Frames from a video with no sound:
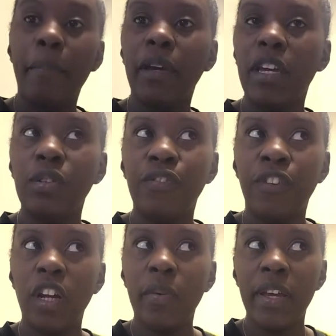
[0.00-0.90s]
But he'll
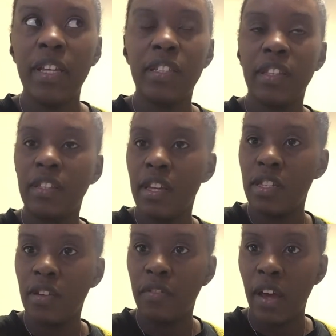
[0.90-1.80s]
follow it to the sense
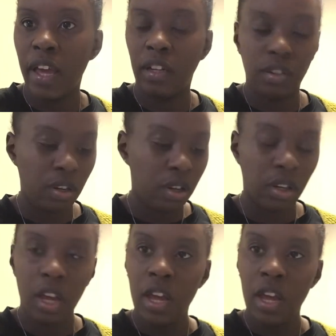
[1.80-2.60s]
of like, look,